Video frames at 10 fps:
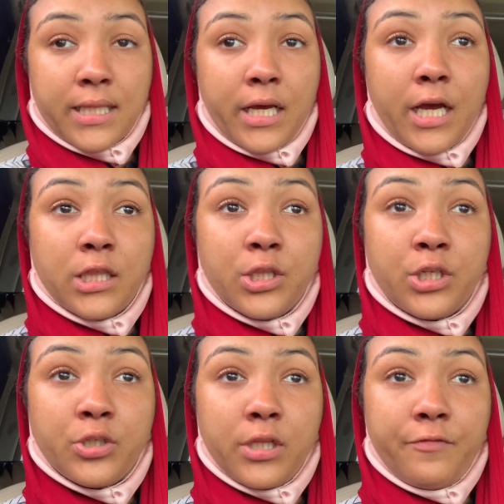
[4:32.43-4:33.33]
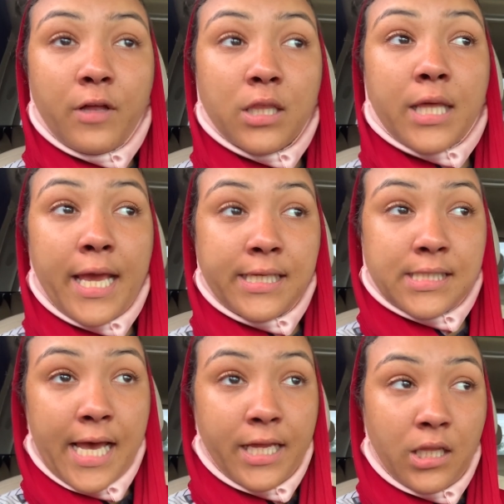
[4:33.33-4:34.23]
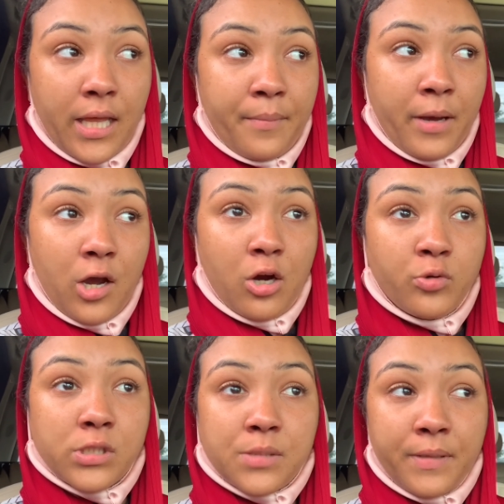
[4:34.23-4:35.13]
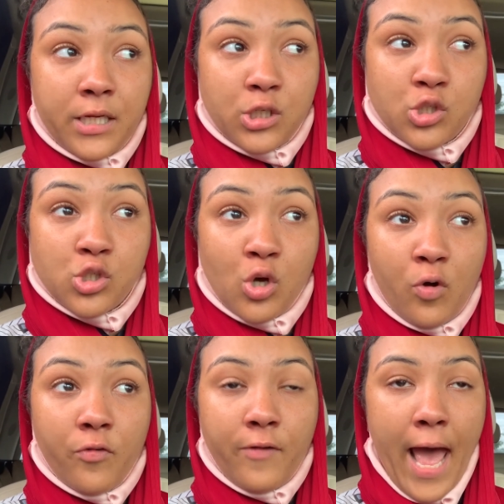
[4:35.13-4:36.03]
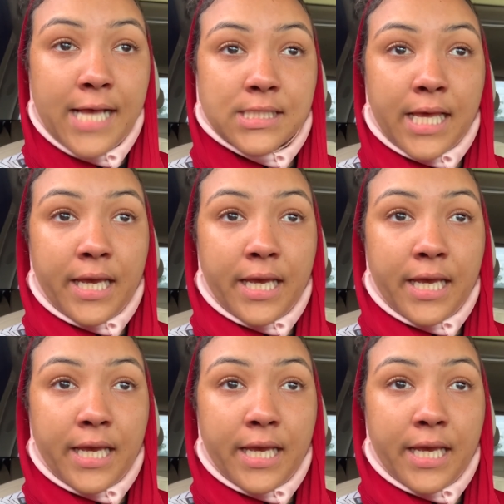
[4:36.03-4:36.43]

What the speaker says: I literally felt the anxiety, my heart was beating so fast.